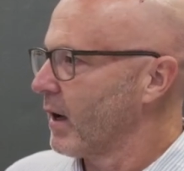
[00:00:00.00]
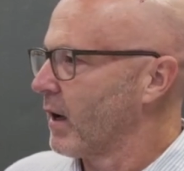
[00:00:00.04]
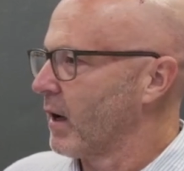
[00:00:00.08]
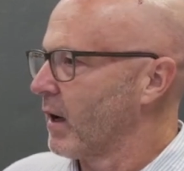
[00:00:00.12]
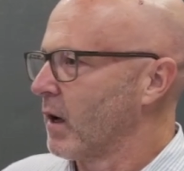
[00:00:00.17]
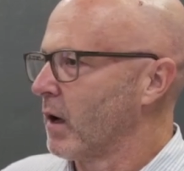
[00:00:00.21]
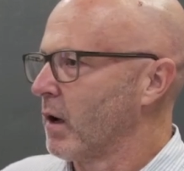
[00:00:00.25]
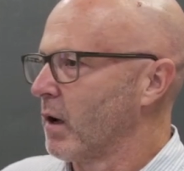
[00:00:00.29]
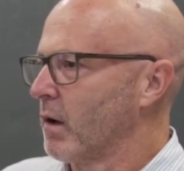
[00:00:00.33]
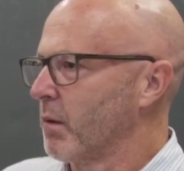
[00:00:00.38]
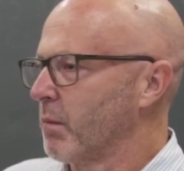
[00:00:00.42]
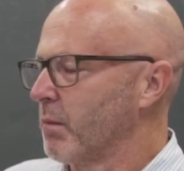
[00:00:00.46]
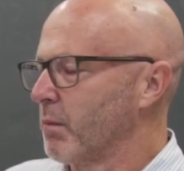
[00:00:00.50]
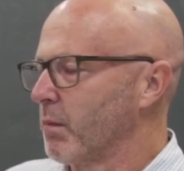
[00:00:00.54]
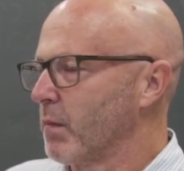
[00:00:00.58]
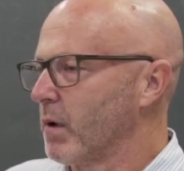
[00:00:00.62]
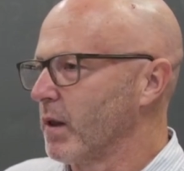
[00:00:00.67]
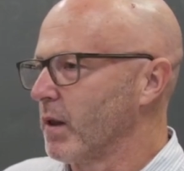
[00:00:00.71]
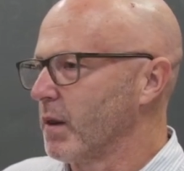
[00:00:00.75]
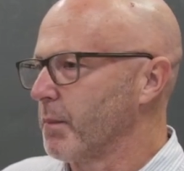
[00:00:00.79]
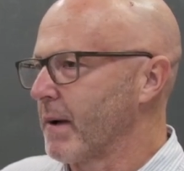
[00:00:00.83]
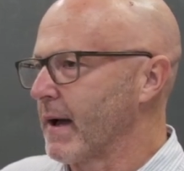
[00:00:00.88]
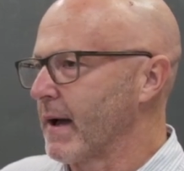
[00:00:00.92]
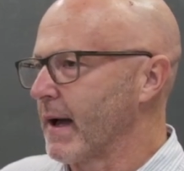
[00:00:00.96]

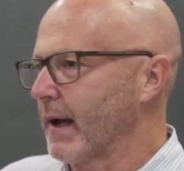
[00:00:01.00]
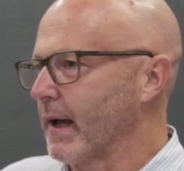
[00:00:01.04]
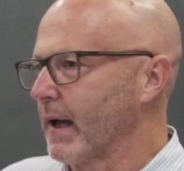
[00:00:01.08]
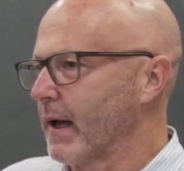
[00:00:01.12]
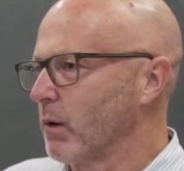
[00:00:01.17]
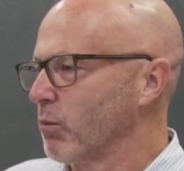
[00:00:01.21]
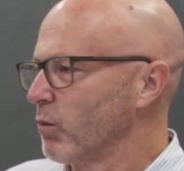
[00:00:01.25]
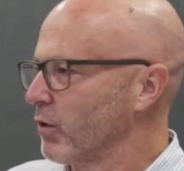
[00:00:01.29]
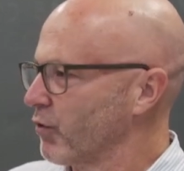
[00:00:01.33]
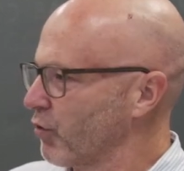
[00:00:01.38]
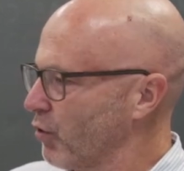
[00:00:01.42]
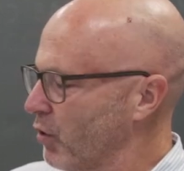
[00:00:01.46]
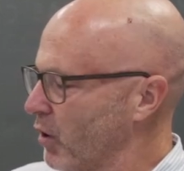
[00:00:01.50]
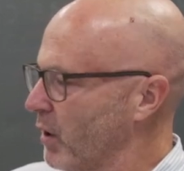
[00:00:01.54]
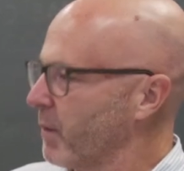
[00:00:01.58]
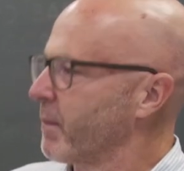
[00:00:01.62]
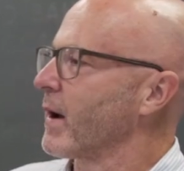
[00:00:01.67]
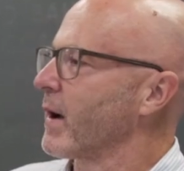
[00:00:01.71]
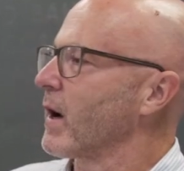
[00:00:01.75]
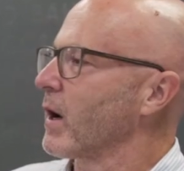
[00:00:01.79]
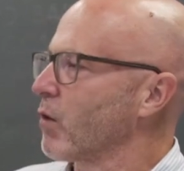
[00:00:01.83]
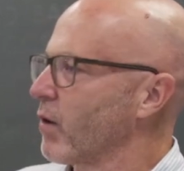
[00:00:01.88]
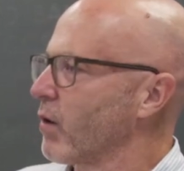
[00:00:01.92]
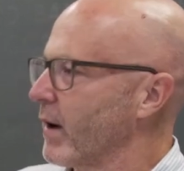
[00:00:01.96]
At the back end. We're talking
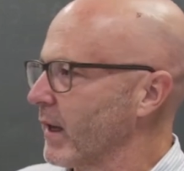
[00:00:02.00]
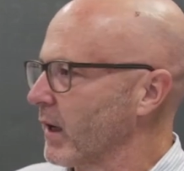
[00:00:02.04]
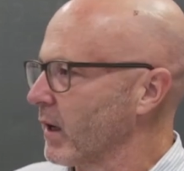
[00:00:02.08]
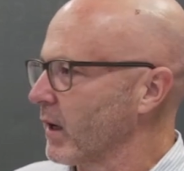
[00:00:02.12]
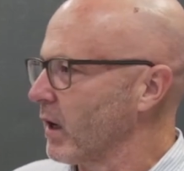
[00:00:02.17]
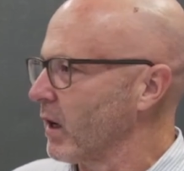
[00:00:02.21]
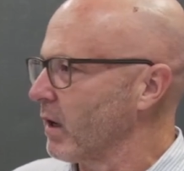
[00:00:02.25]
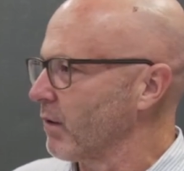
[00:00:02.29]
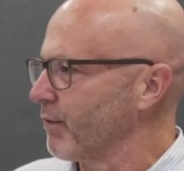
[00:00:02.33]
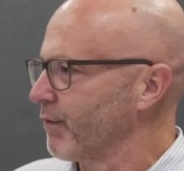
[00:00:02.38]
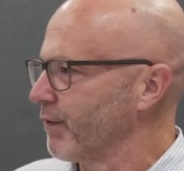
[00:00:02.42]
about credit card